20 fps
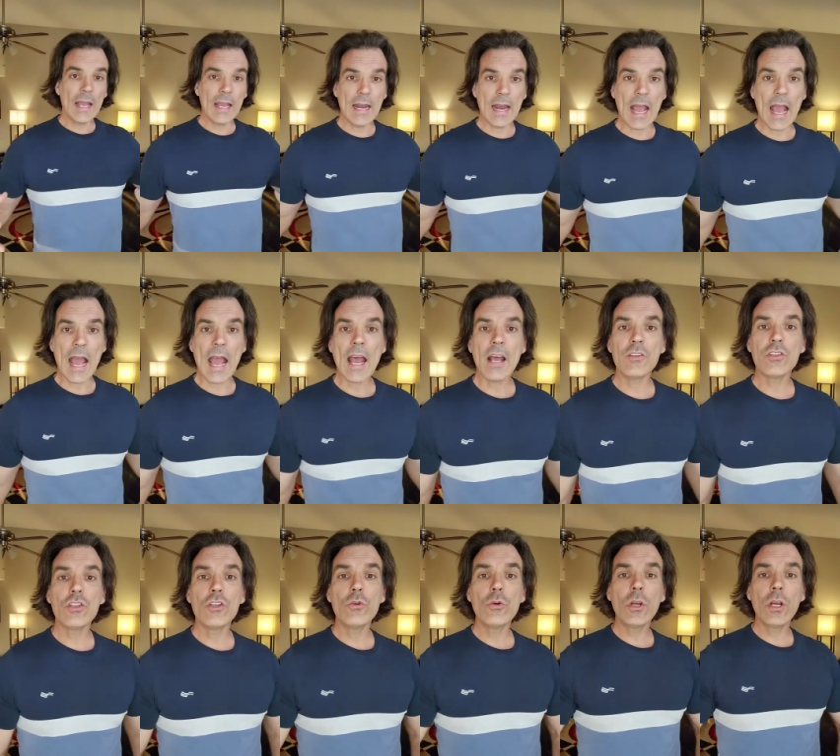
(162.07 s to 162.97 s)
And
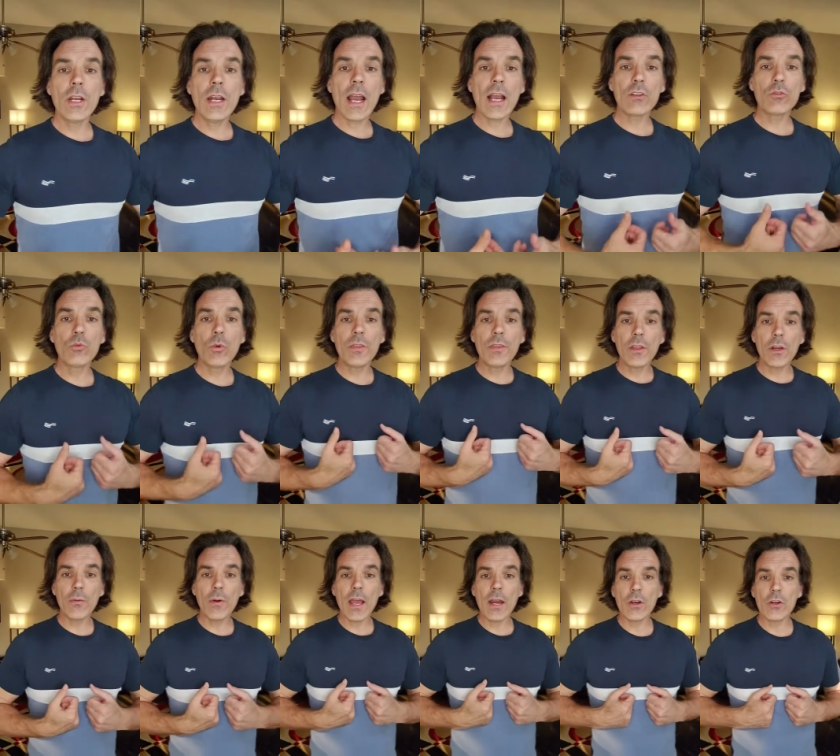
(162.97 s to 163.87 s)
as you connect with
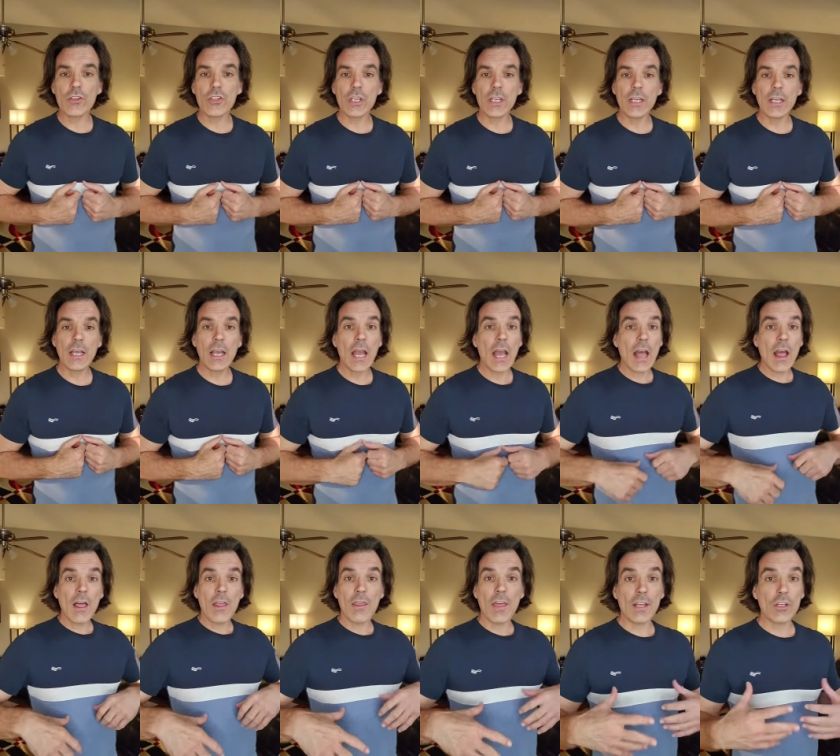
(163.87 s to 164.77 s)
their energy,
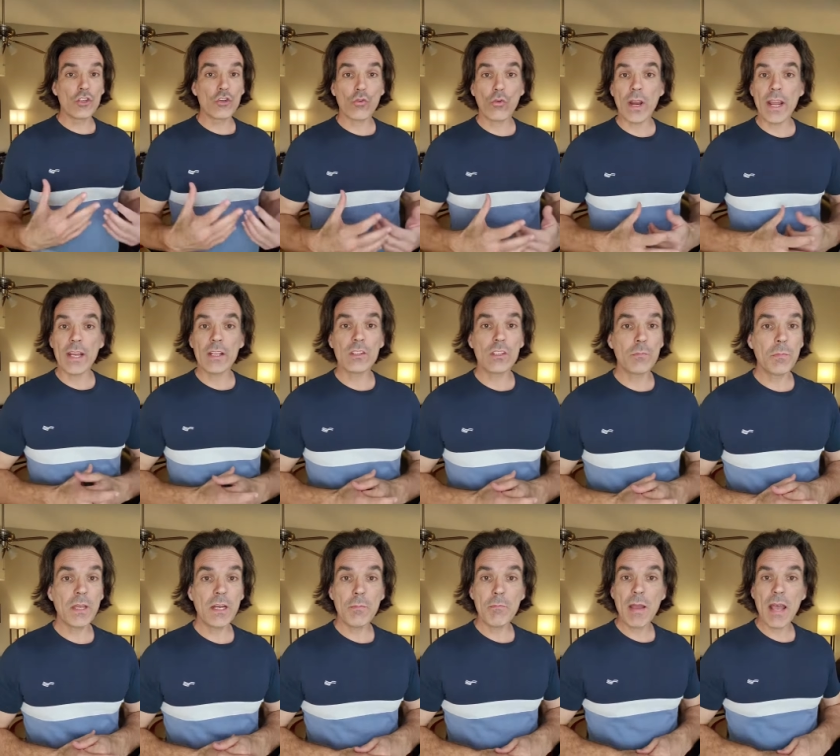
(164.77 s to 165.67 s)
they
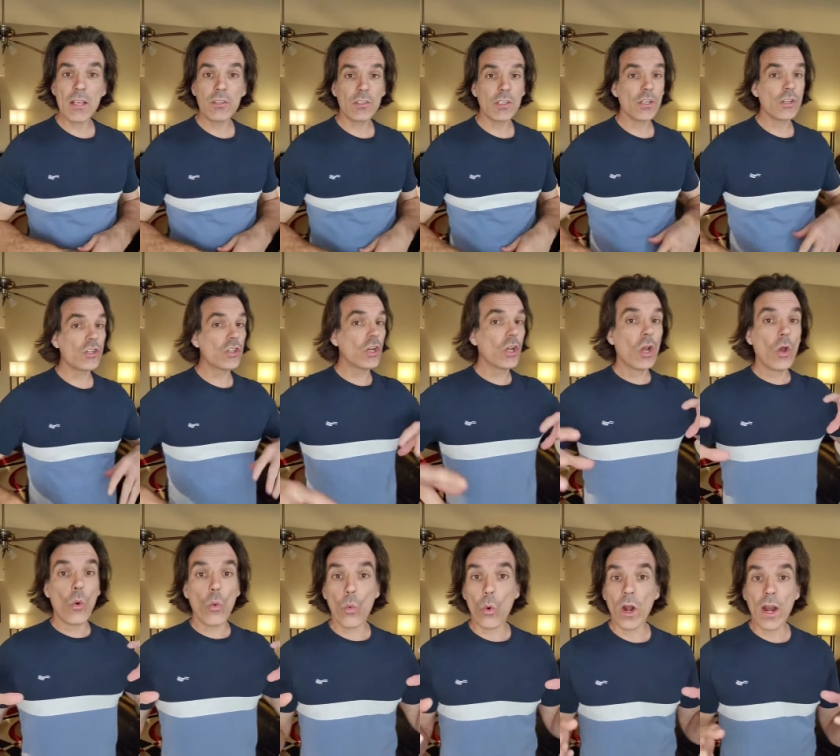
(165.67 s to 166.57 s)
transmit a message,
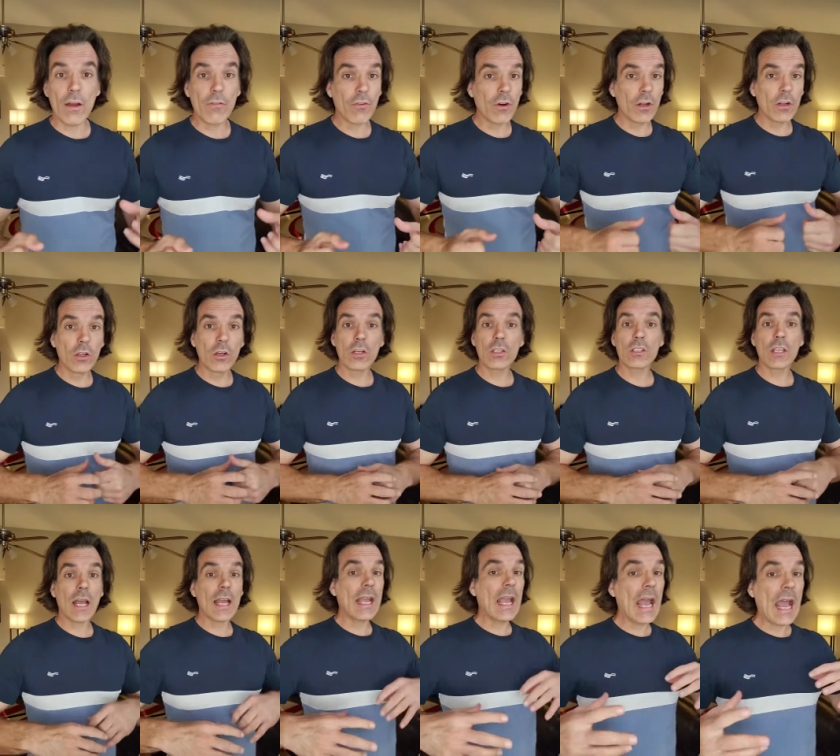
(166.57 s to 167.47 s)
whatever it
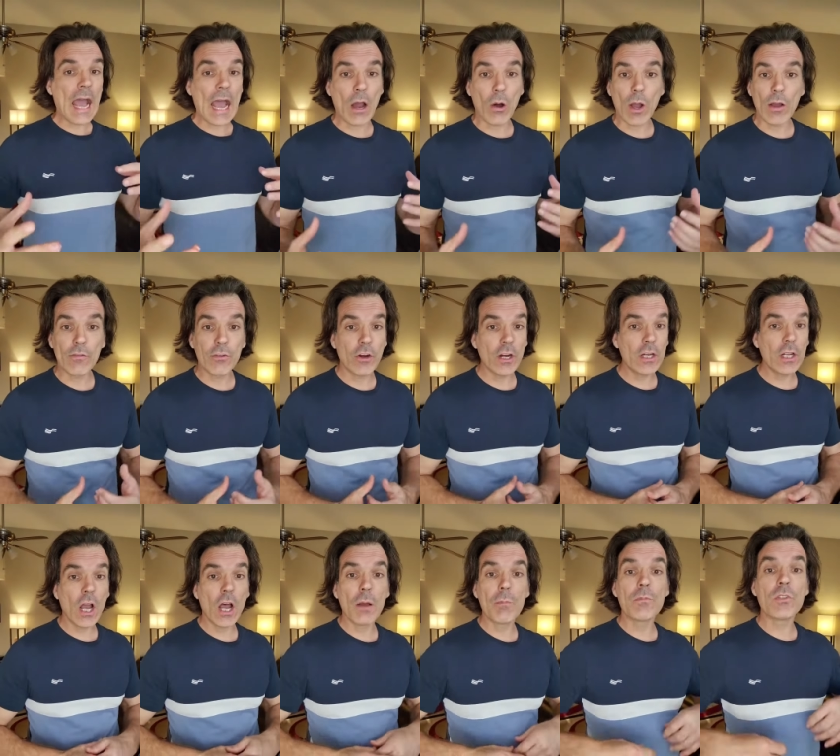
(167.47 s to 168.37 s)
looks like, however
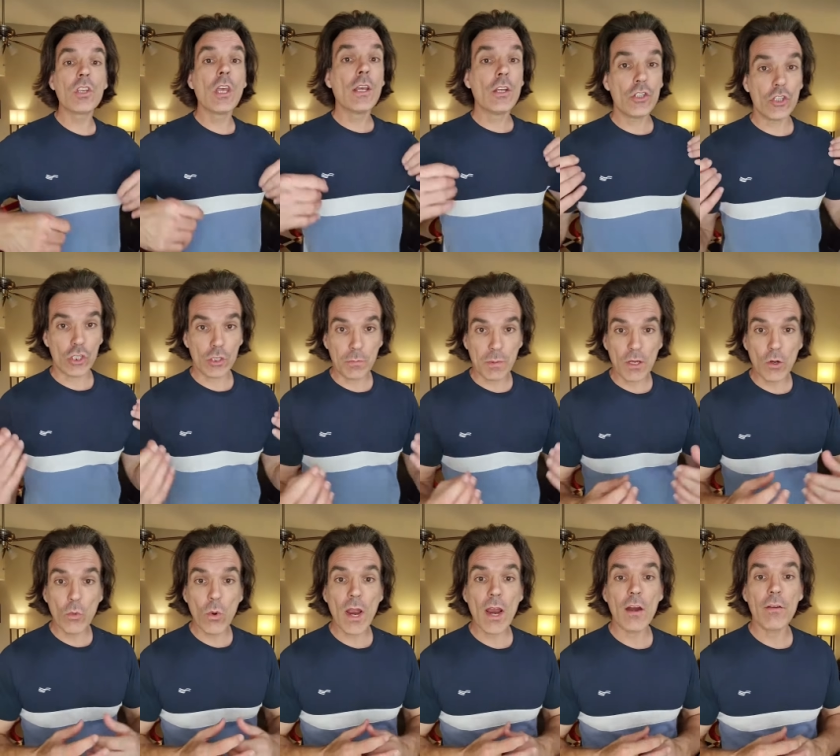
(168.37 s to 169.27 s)
it comes, just be
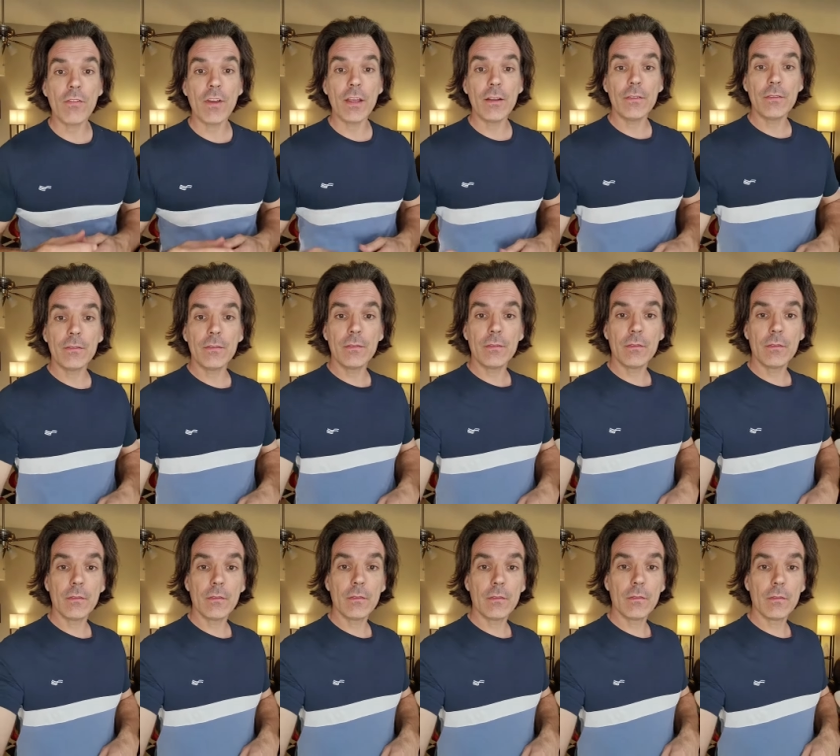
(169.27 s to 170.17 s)
aware of it.
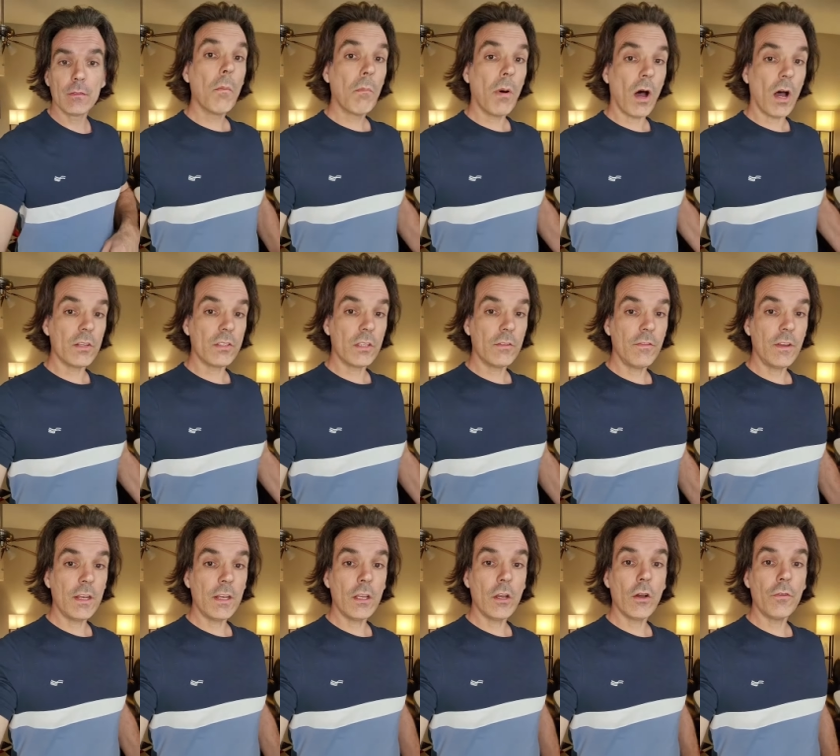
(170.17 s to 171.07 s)
Pause the
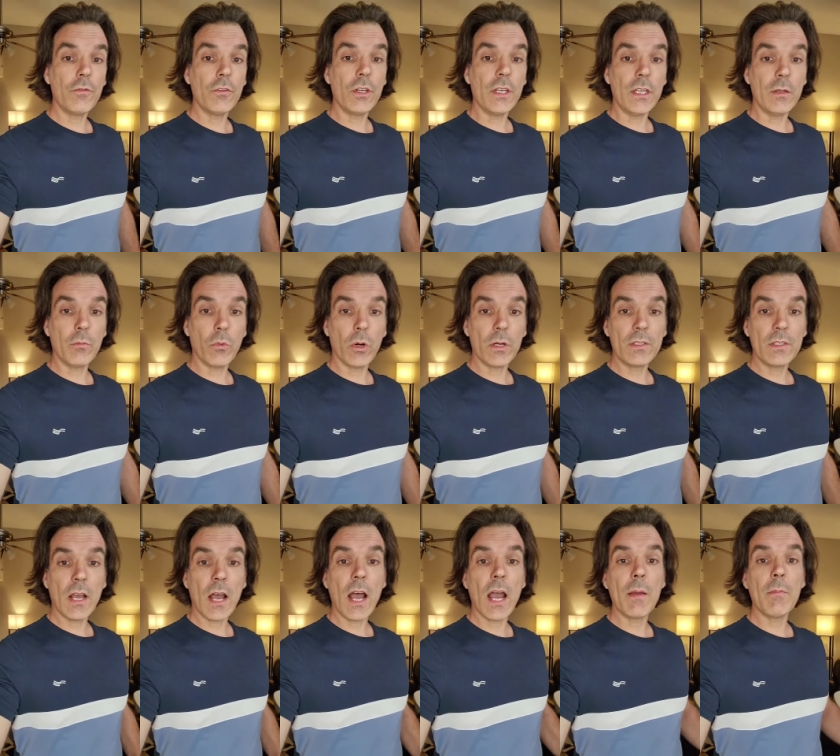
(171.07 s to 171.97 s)
video if you need more
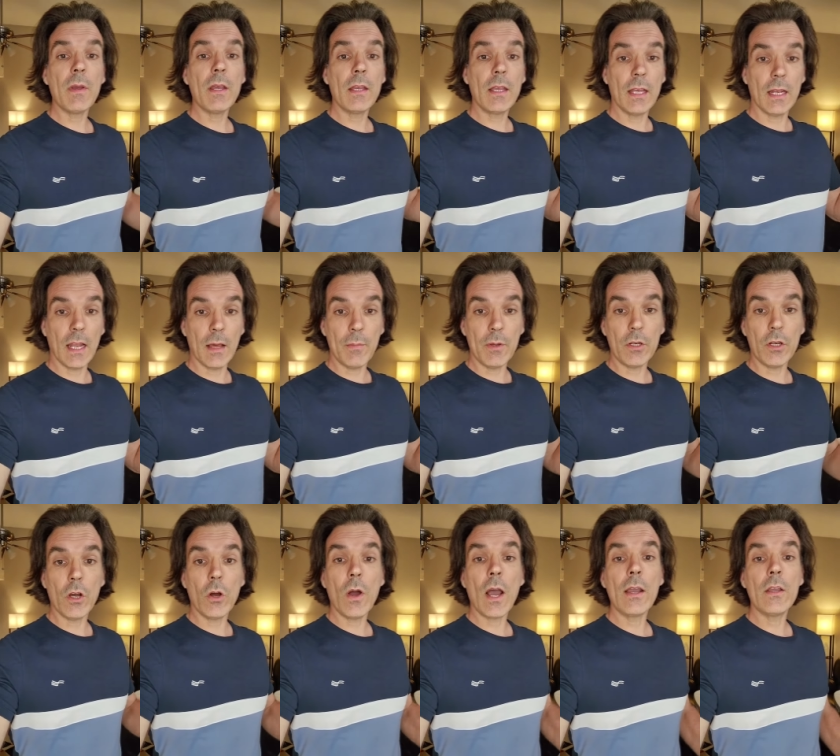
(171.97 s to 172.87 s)
time and let me
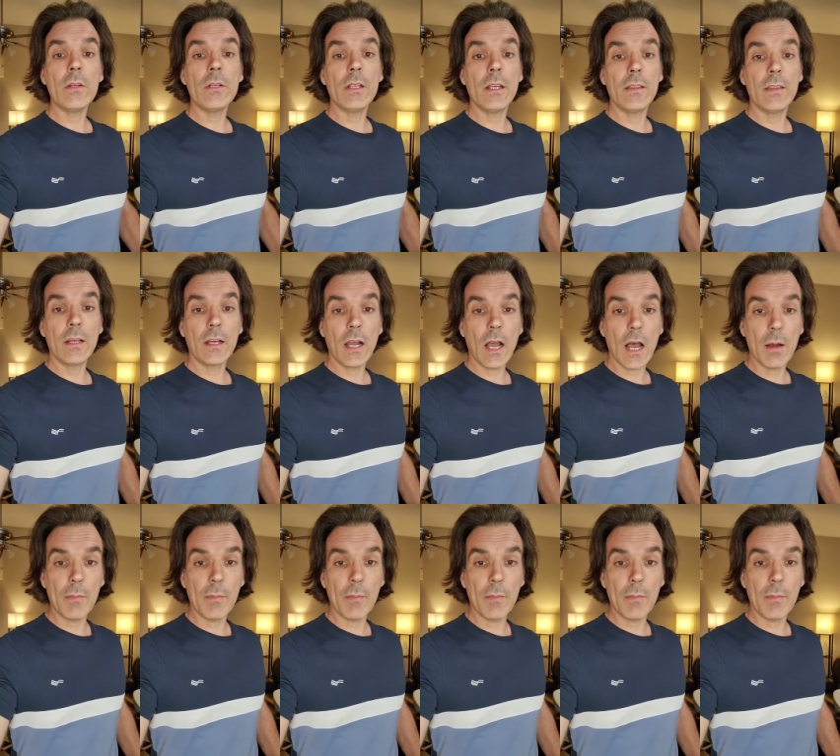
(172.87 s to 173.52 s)
know how you did in the